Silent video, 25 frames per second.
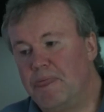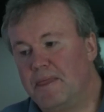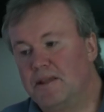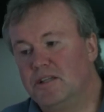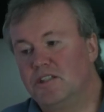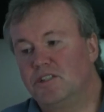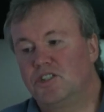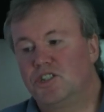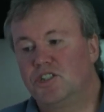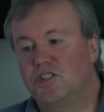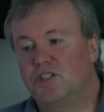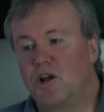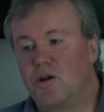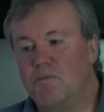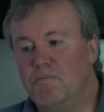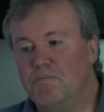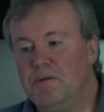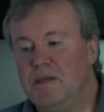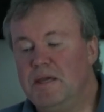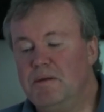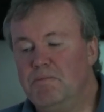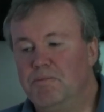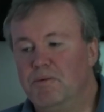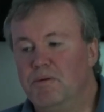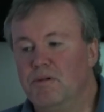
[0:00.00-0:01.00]
Some
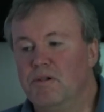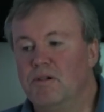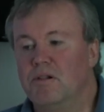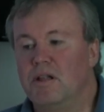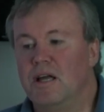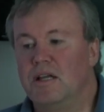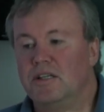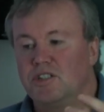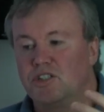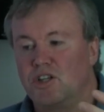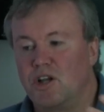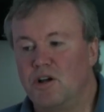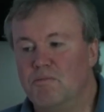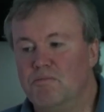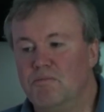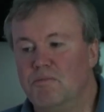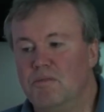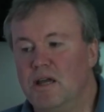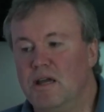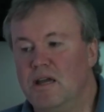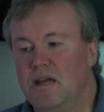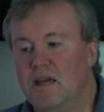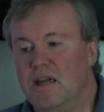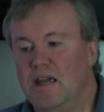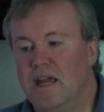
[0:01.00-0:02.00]

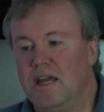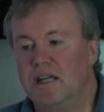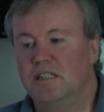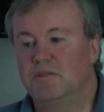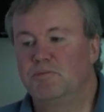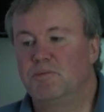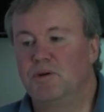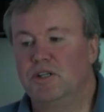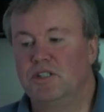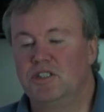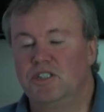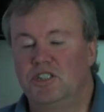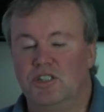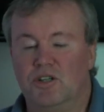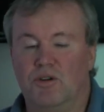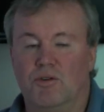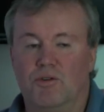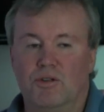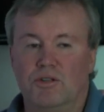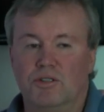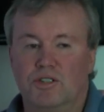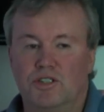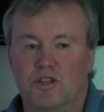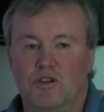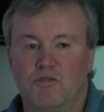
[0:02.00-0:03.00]
experts
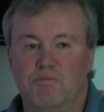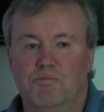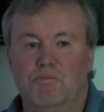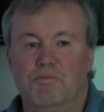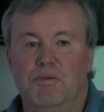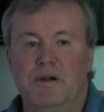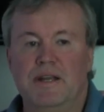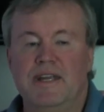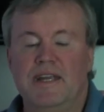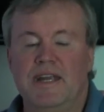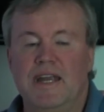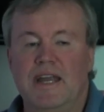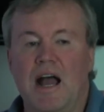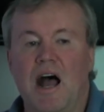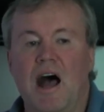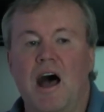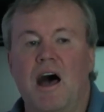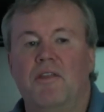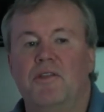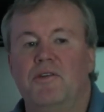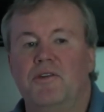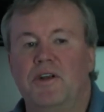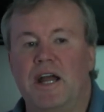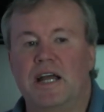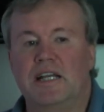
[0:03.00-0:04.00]
also bring
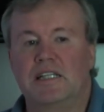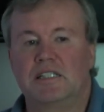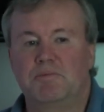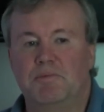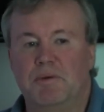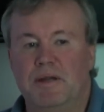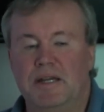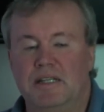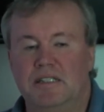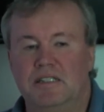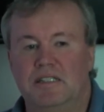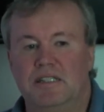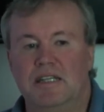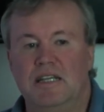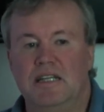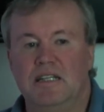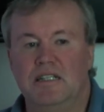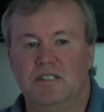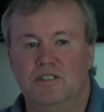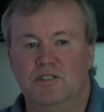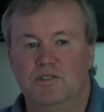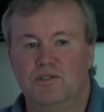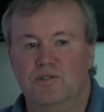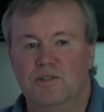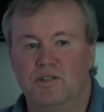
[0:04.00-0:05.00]
other aspects
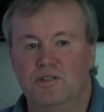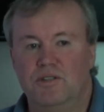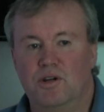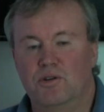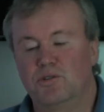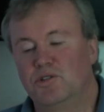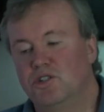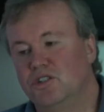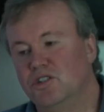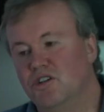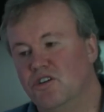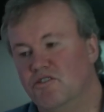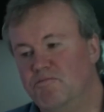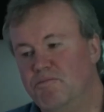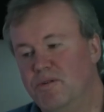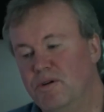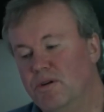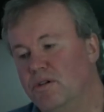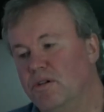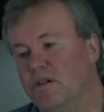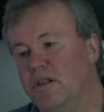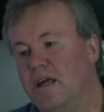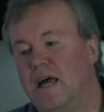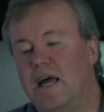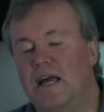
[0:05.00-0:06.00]
into the notion of
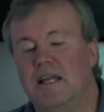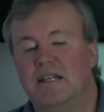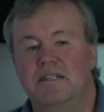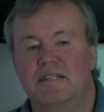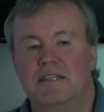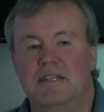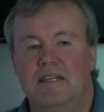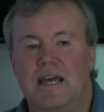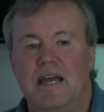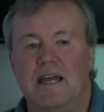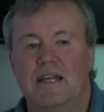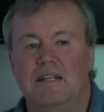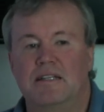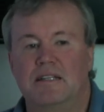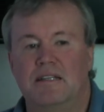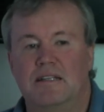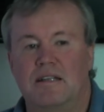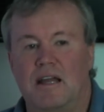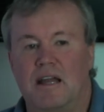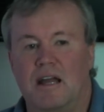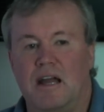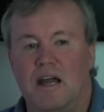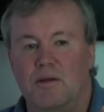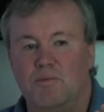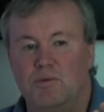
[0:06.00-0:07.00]
pull, and that
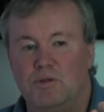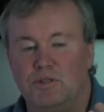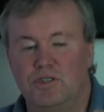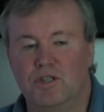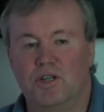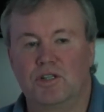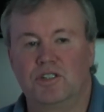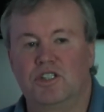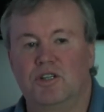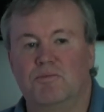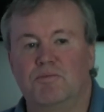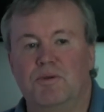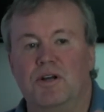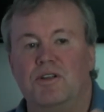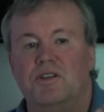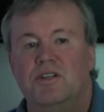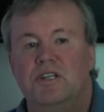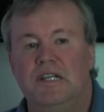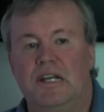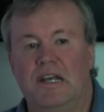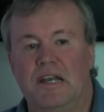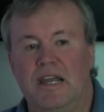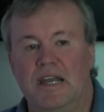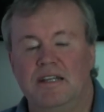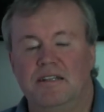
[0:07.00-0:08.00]
I will touch upon
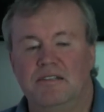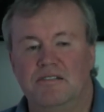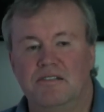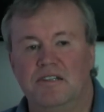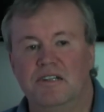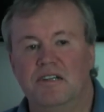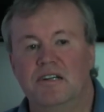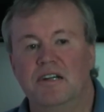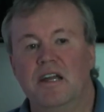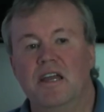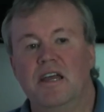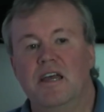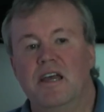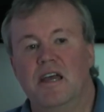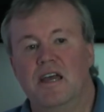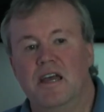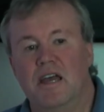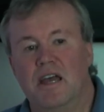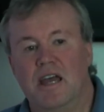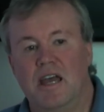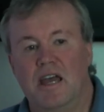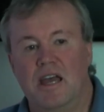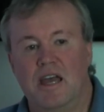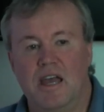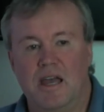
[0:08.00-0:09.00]
in later
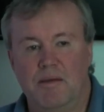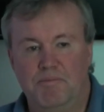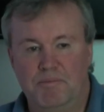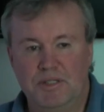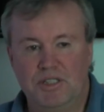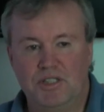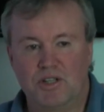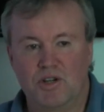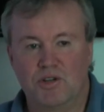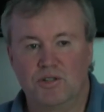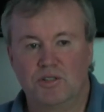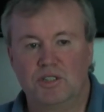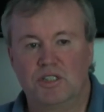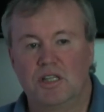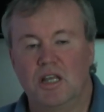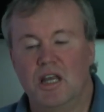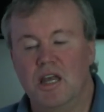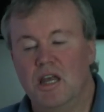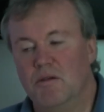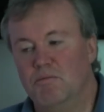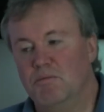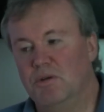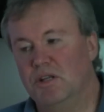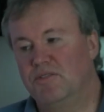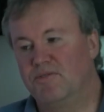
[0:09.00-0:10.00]
episodes.
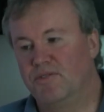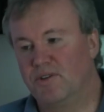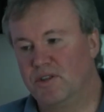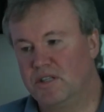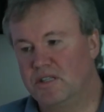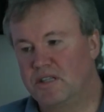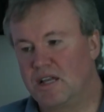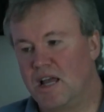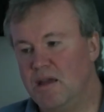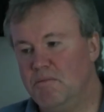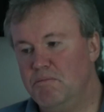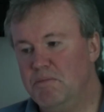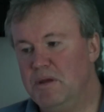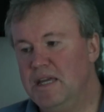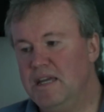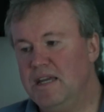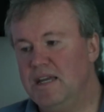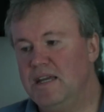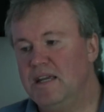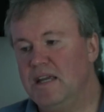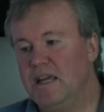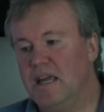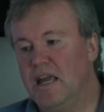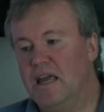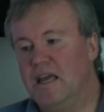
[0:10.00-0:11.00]
But for the time
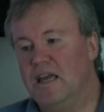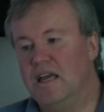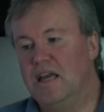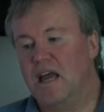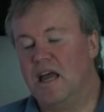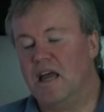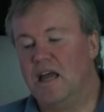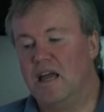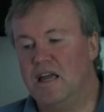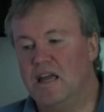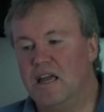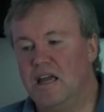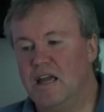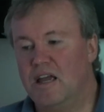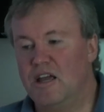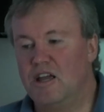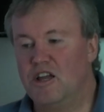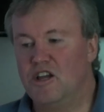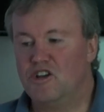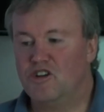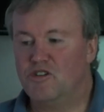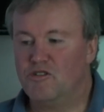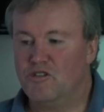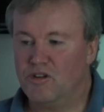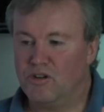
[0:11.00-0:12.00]
being,
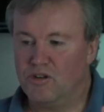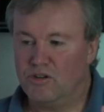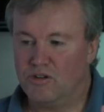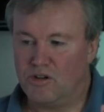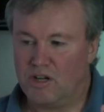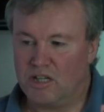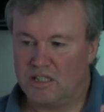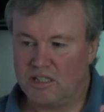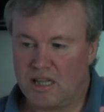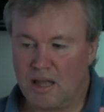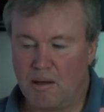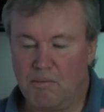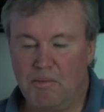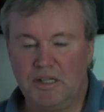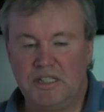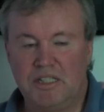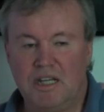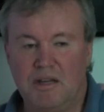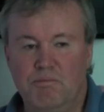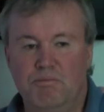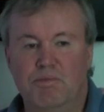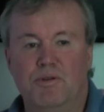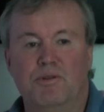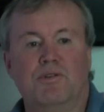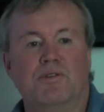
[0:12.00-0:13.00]

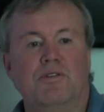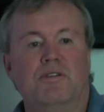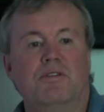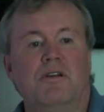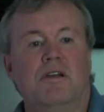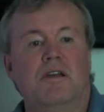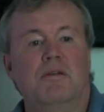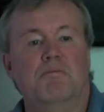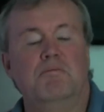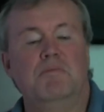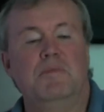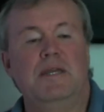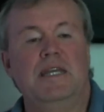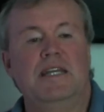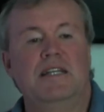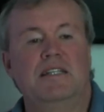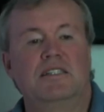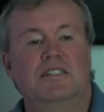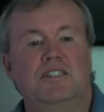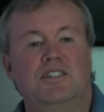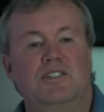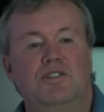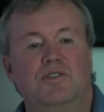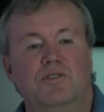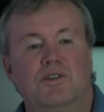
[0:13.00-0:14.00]
establishing pull
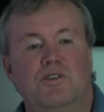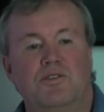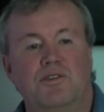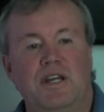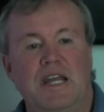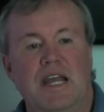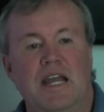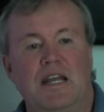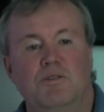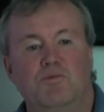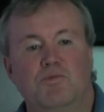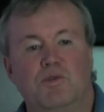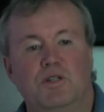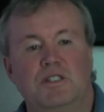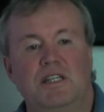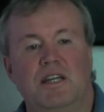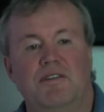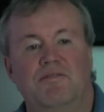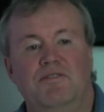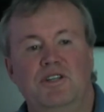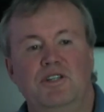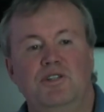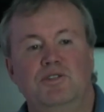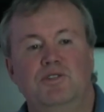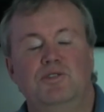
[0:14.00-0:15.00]
means to create
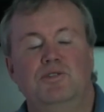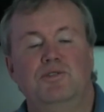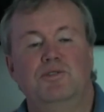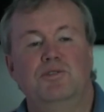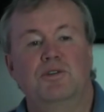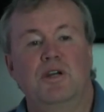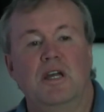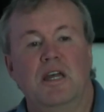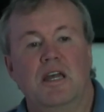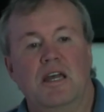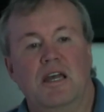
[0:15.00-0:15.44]
whatever you do